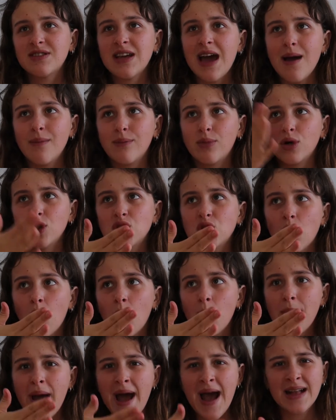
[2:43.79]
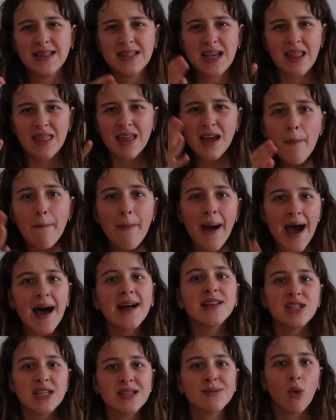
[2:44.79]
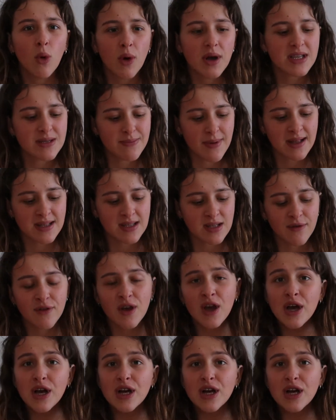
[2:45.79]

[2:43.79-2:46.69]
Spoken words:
tampons or pads. I think pads is more expensive.